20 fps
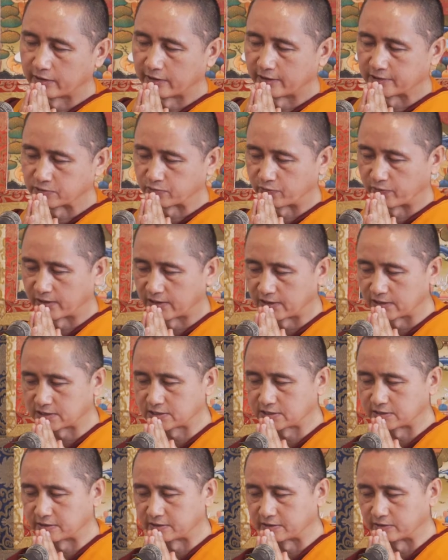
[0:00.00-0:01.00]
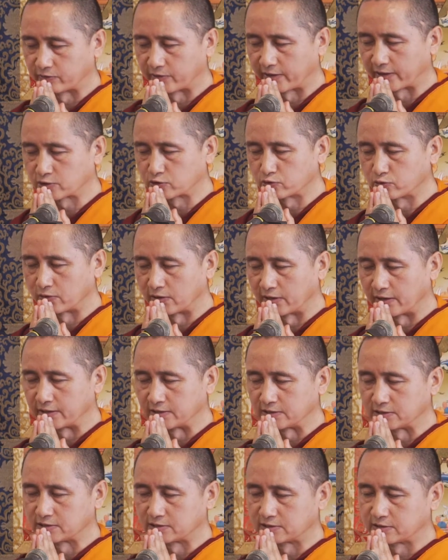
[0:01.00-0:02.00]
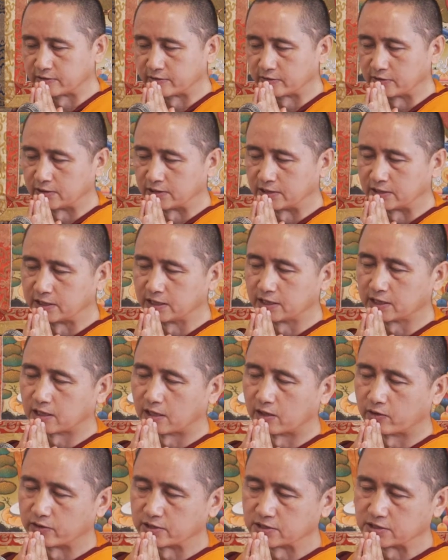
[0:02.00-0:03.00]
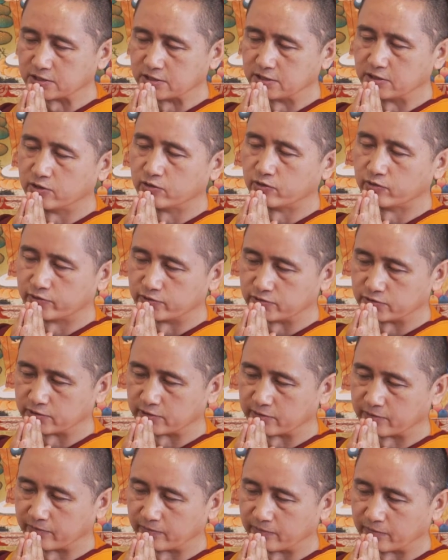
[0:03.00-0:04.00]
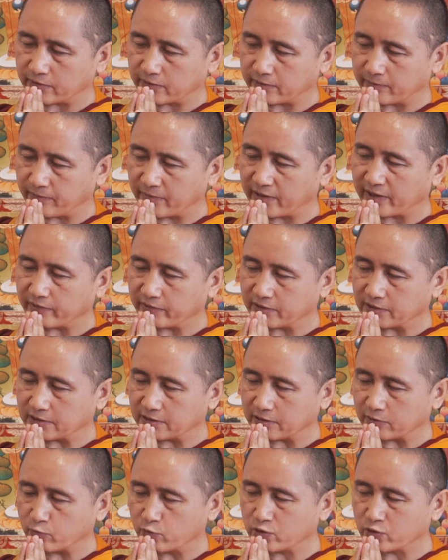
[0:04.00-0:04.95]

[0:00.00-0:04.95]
as well as to actualize the three countless eons of uh, merit, that